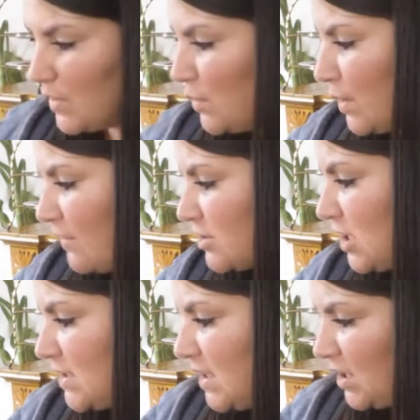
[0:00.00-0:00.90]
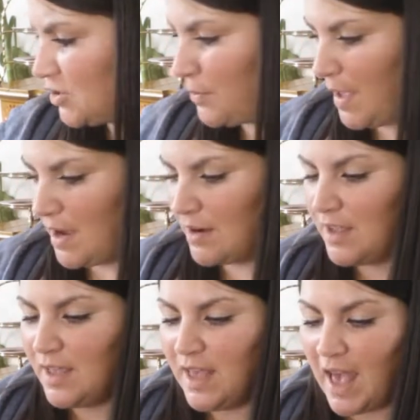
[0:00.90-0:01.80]
whatever, she has an extra pair.
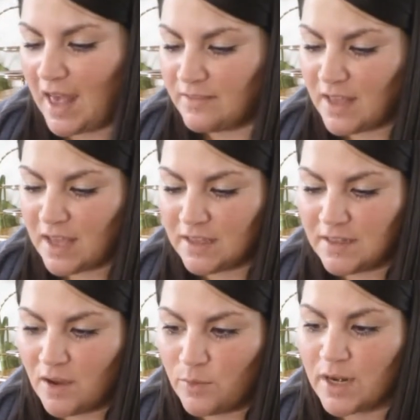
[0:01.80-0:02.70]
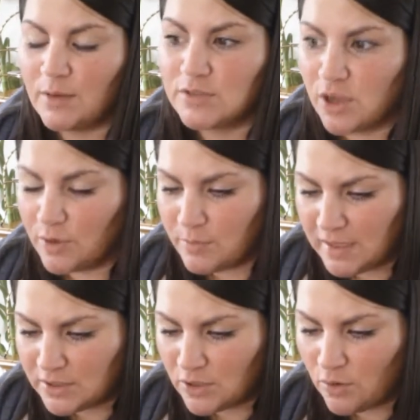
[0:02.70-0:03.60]
And then when I was going to
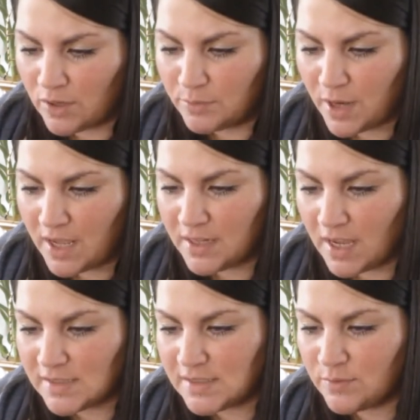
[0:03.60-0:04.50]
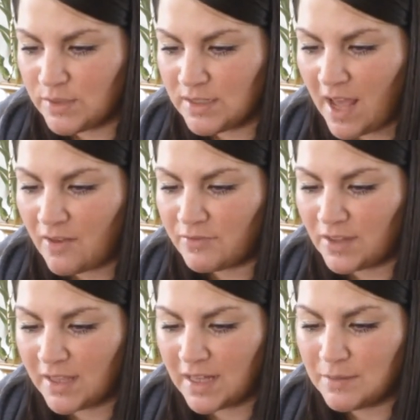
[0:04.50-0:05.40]
make the cornbread, I seen we didn't have
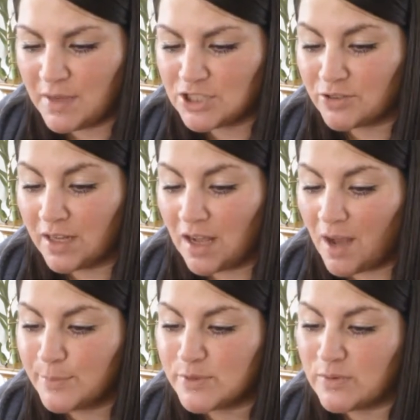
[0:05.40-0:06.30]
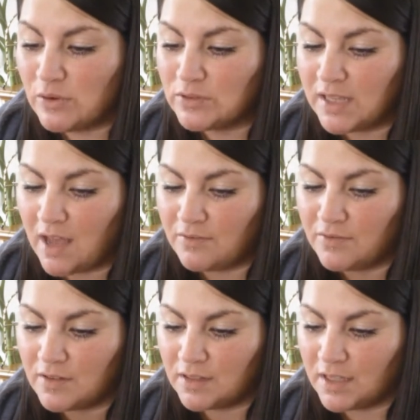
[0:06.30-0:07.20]
like any measuring cups. We only have
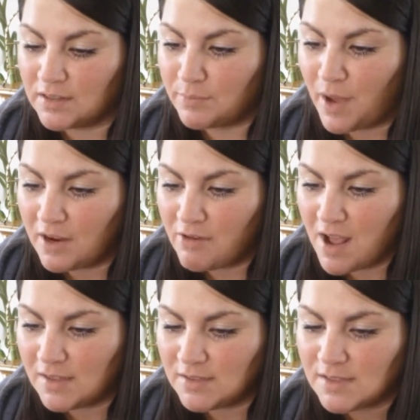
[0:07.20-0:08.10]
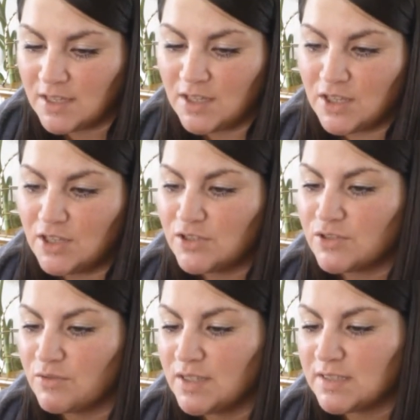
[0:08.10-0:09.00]
like the Pyrex.
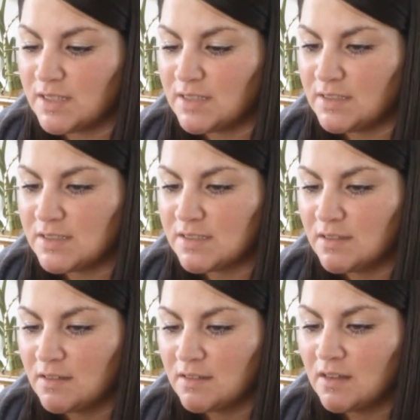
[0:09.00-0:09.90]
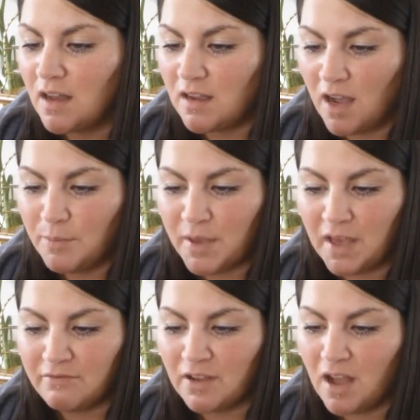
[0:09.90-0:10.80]
So this is a cup, a
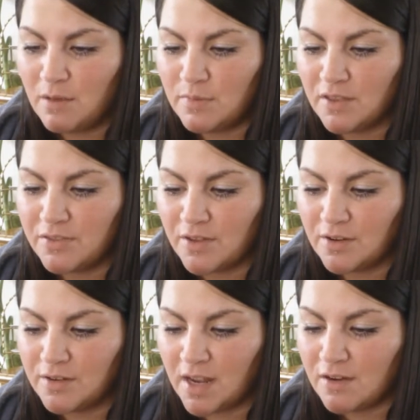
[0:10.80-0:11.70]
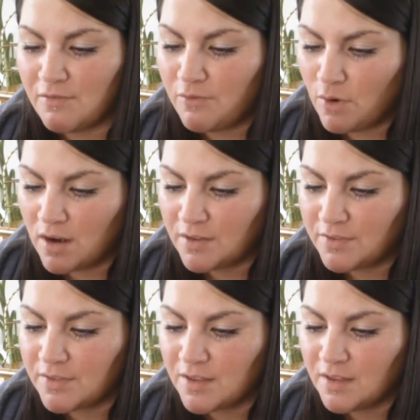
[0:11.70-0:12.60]
half a cup, a third, and a
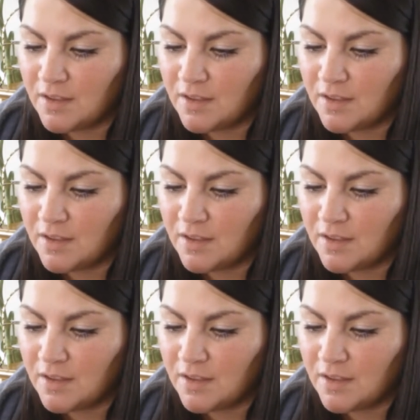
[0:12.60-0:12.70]
fourth.